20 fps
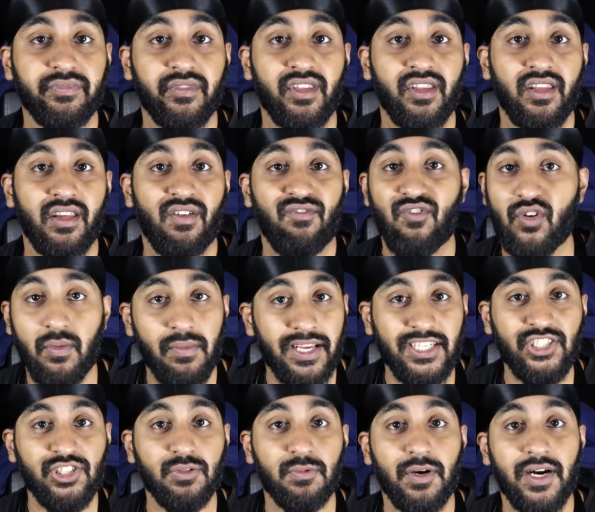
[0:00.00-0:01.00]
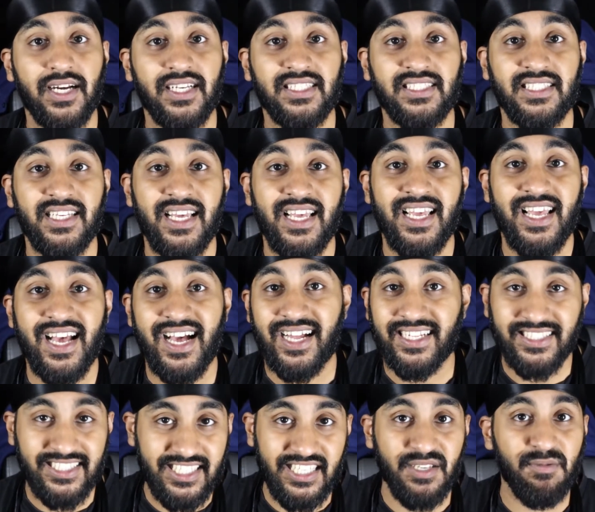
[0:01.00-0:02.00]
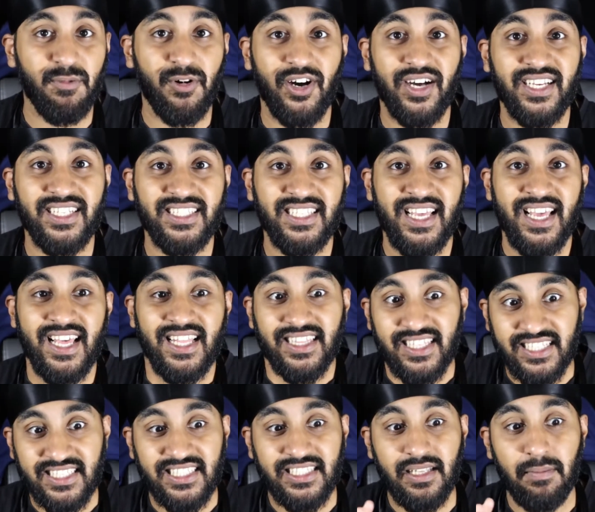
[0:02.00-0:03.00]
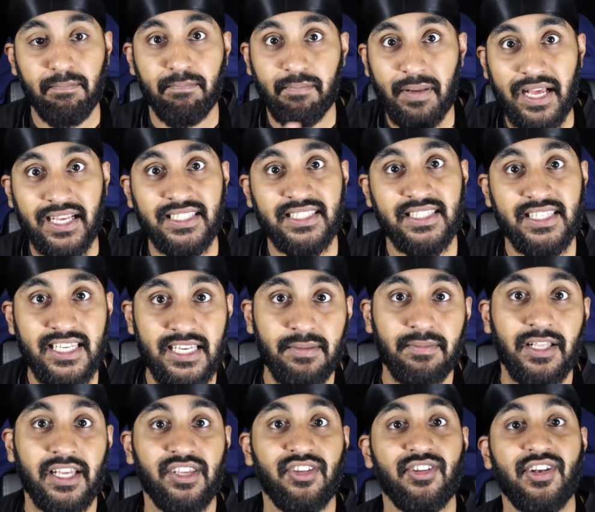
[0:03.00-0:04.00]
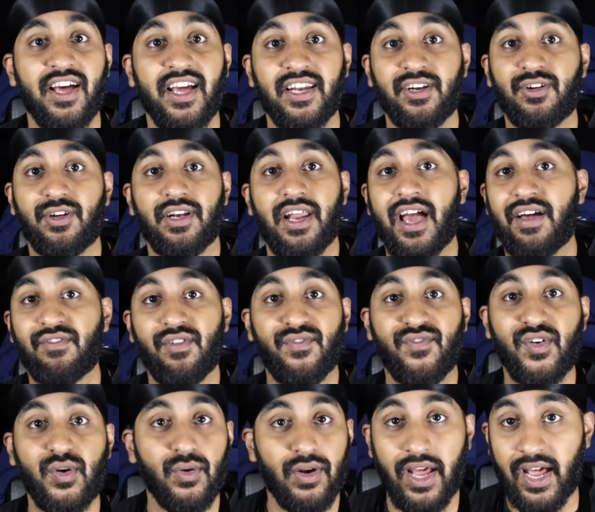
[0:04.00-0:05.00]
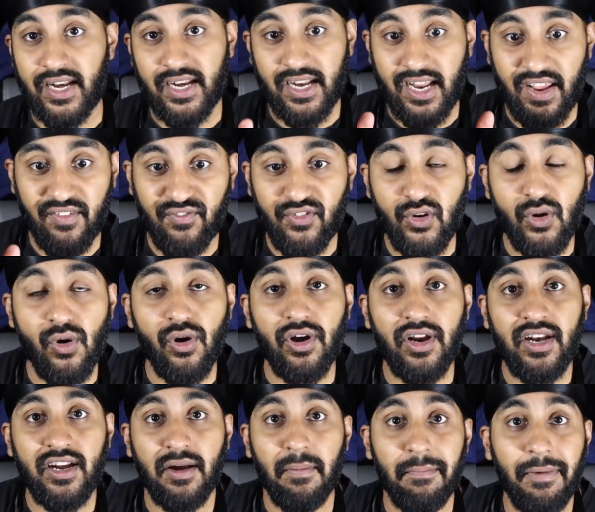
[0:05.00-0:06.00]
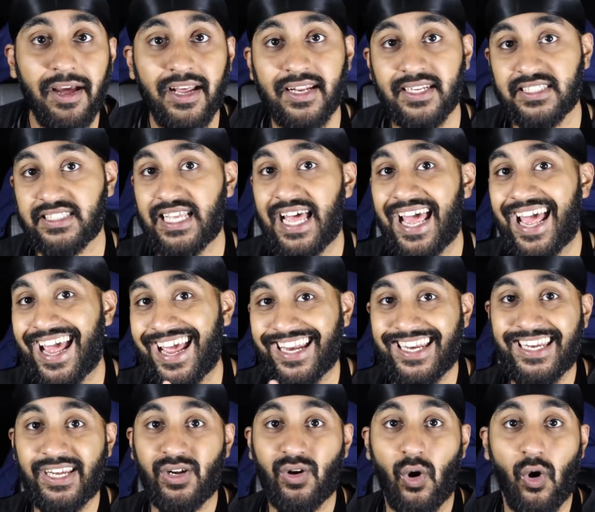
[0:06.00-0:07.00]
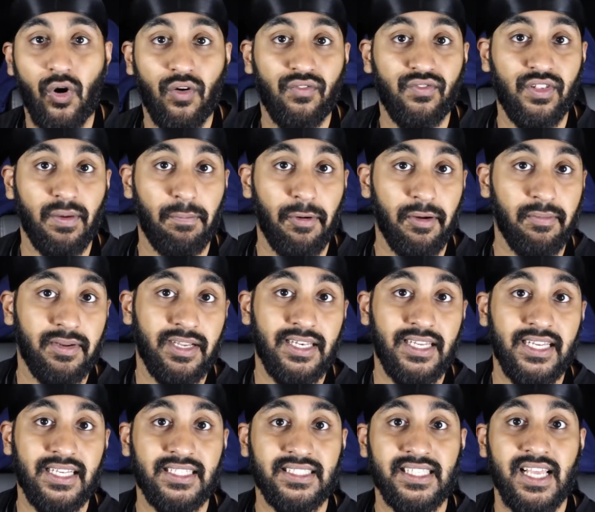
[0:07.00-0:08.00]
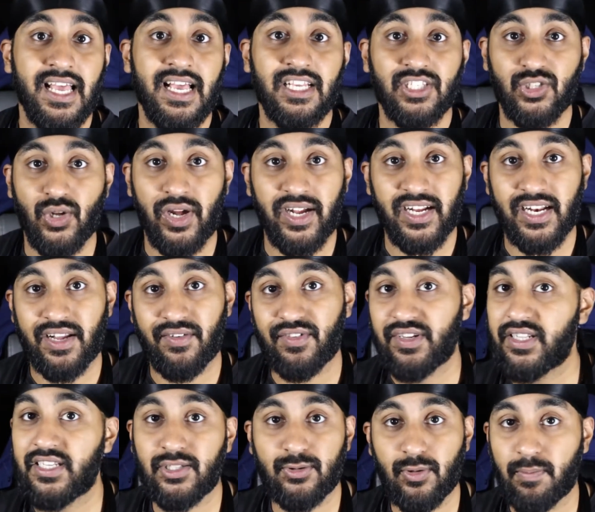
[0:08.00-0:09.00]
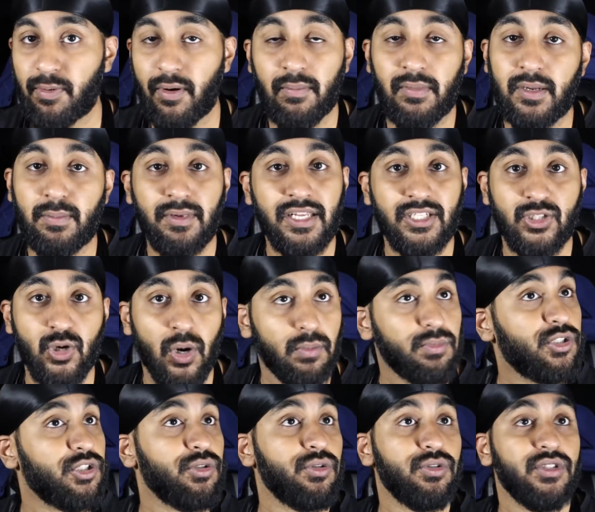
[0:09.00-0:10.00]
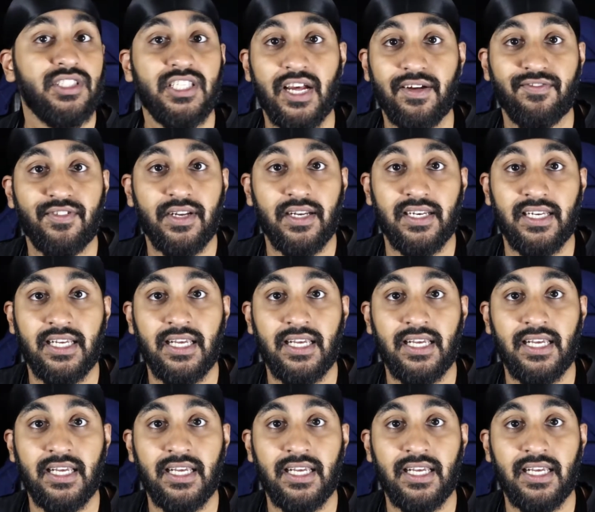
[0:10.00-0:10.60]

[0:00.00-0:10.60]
formation wise and team wise, this is the best team that United could ever field. And if you're going to compare this to any of the Premier League's starting 11, this would probably be top 2, definitely.